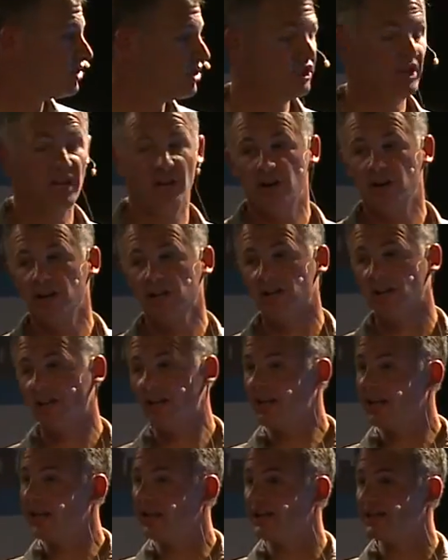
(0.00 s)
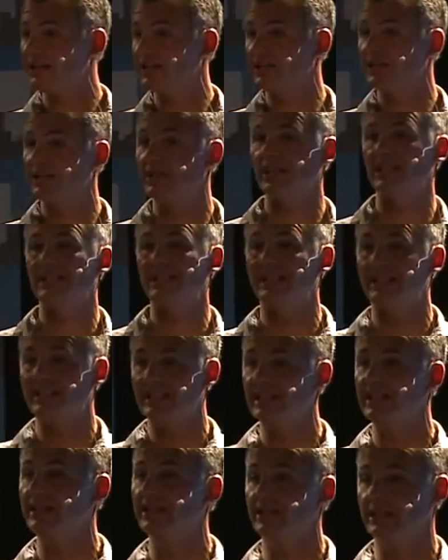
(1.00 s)
generic as getting
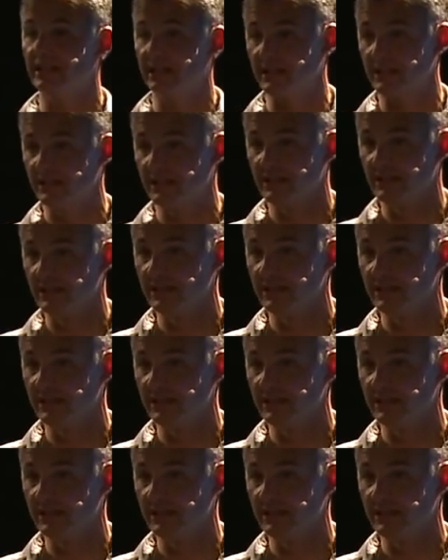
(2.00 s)
data in.